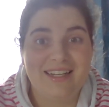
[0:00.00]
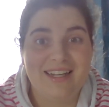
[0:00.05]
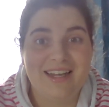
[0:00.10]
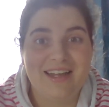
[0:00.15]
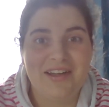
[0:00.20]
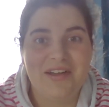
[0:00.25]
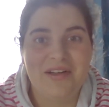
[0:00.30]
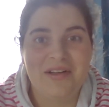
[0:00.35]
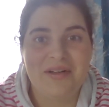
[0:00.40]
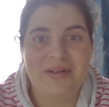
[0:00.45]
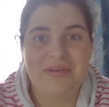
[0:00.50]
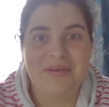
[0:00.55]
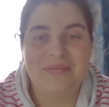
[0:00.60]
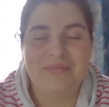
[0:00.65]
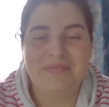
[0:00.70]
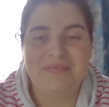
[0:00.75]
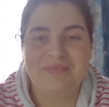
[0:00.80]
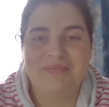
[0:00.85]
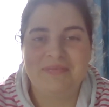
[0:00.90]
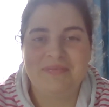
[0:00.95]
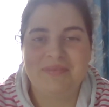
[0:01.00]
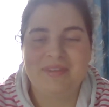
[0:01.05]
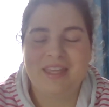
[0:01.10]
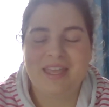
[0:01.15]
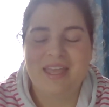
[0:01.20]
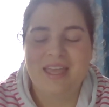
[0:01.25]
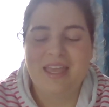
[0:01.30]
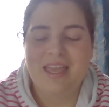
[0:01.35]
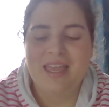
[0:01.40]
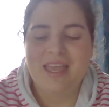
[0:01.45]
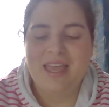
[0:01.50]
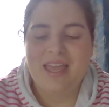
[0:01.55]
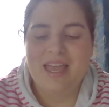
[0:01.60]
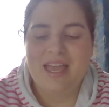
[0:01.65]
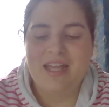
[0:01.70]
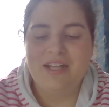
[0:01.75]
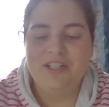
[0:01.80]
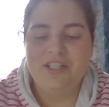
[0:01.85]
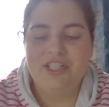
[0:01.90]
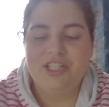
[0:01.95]
Um,
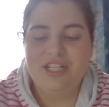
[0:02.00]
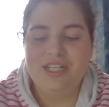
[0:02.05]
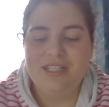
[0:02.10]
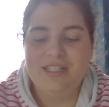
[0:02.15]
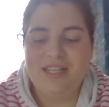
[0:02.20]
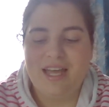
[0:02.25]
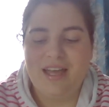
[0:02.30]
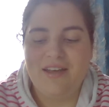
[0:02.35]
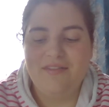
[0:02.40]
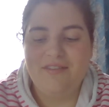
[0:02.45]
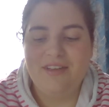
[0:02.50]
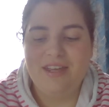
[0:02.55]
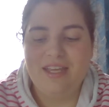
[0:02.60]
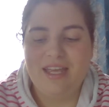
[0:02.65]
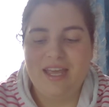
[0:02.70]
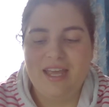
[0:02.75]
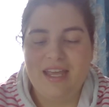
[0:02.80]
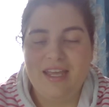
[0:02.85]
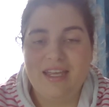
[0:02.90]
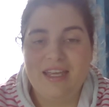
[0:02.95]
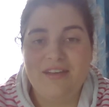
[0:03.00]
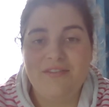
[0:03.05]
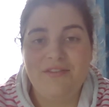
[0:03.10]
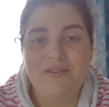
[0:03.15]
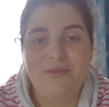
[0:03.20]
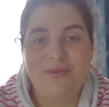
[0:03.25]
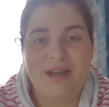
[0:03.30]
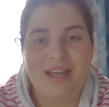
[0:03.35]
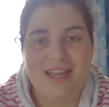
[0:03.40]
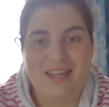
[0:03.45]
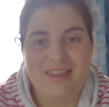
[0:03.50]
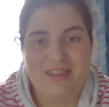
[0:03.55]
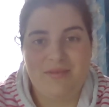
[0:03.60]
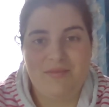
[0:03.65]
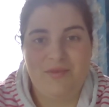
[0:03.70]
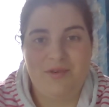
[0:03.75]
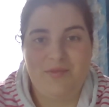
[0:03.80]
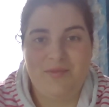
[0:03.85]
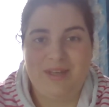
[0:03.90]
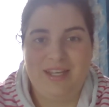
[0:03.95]
and she is having a giveaway at the
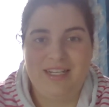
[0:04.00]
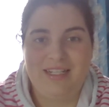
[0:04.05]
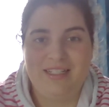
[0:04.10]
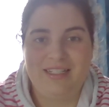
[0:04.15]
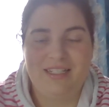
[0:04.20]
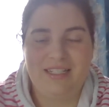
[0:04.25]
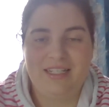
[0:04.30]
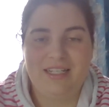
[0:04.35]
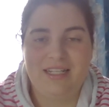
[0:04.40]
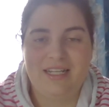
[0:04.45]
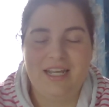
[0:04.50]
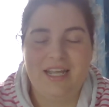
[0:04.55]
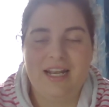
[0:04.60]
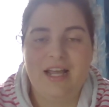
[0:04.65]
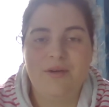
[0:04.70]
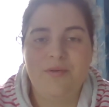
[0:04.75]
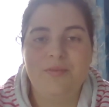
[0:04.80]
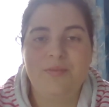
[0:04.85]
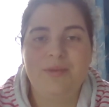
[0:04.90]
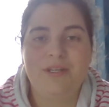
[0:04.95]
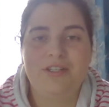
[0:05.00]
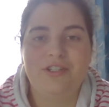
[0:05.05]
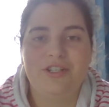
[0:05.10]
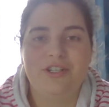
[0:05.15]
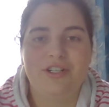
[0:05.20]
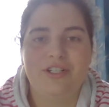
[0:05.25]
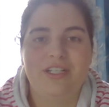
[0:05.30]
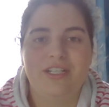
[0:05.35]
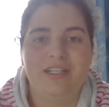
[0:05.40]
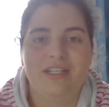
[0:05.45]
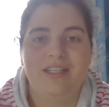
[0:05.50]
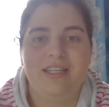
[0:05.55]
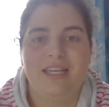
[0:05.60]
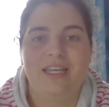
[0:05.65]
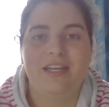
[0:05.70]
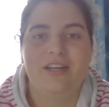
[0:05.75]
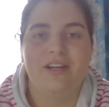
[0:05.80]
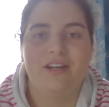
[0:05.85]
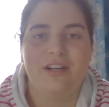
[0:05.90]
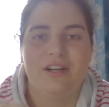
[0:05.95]
moment. And I will be sure to
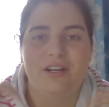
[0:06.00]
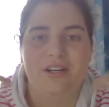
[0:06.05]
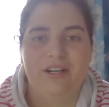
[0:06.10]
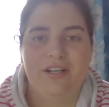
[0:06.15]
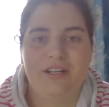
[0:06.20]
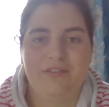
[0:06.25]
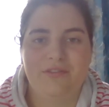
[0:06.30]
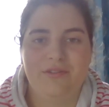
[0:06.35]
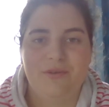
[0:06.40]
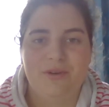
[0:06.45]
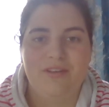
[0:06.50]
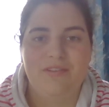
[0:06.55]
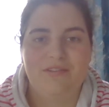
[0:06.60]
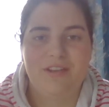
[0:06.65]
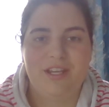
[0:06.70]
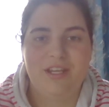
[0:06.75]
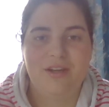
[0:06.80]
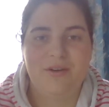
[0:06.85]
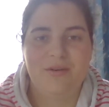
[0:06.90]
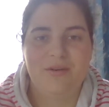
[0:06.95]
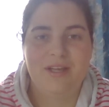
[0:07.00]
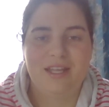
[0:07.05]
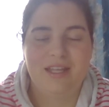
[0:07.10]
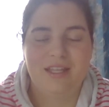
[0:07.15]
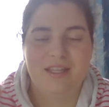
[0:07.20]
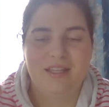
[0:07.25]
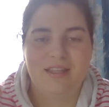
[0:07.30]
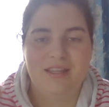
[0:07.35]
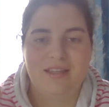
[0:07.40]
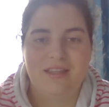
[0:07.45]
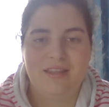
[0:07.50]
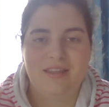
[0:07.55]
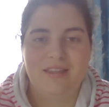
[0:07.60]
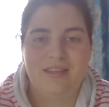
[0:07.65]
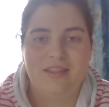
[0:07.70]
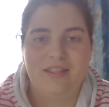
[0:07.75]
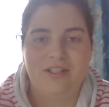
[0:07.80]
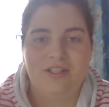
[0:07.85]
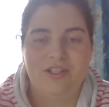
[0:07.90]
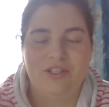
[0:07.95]
link her giveaway video in
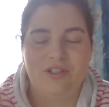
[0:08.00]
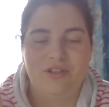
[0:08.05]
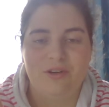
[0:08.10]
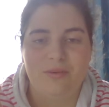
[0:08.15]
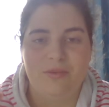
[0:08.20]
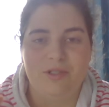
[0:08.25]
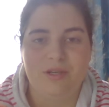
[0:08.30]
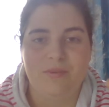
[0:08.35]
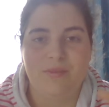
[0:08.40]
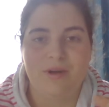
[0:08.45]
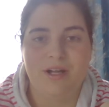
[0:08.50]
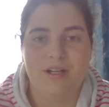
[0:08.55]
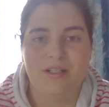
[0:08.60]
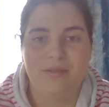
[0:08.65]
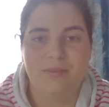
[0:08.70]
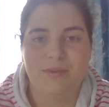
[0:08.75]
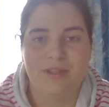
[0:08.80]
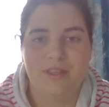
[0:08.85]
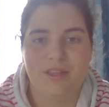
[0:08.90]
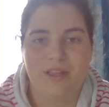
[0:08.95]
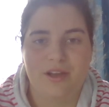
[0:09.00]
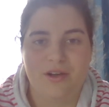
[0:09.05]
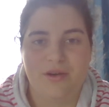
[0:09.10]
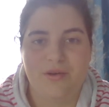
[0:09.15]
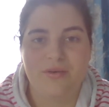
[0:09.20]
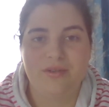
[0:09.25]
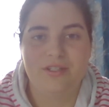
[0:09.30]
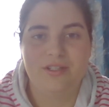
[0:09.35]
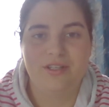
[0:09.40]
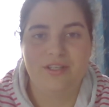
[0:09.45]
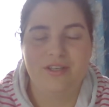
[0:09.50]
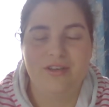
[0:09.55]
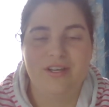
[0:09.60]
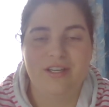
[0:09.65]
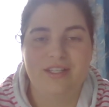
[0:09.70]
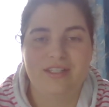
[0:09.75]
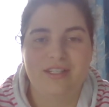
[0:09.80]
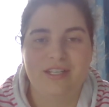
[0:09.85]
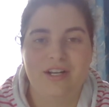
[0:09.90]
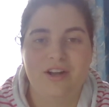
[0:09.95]
the description box below so you
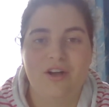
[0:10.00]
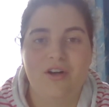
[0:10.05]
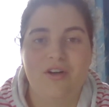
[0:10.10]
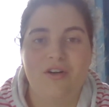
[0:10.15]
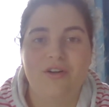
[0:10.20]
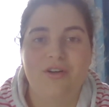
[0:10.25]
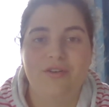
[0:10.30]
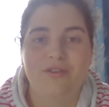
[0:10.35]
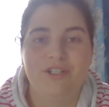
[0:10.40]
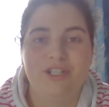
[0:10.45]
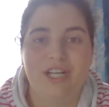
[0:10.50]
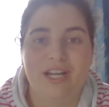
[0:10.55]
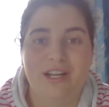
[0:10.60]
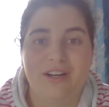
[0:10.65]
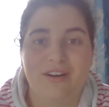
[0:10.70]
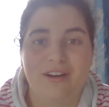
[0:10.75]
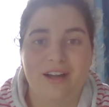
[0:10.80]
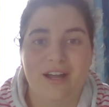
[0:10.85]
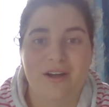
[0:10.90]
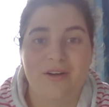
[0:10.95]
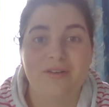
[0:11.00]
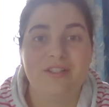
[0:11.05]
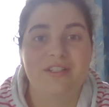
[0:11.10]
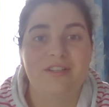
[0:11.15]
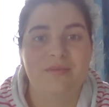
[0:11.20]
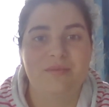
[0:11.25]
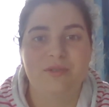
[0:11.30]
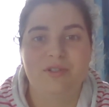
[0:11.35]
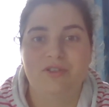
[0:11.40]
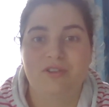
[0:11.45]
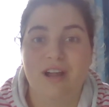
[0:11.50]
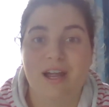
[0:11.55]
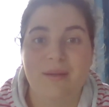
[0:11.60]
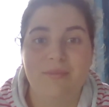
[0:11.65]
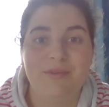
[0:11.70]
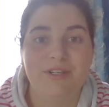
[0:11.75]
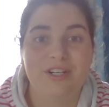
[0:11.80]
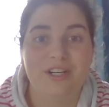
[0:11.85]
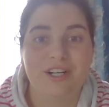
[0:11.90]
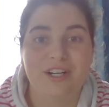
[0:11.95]
guys can all go check her out,
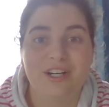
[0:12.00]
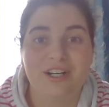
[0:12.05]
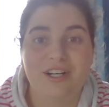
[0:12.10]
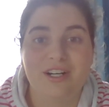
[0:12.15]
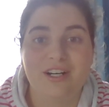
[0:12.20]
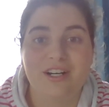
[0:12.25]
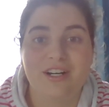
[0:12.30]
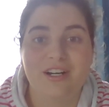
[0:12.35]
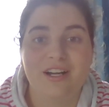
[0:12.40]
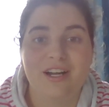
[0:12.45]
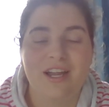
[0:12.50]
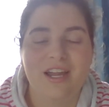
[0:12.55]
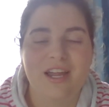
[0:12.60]
subscribe to her.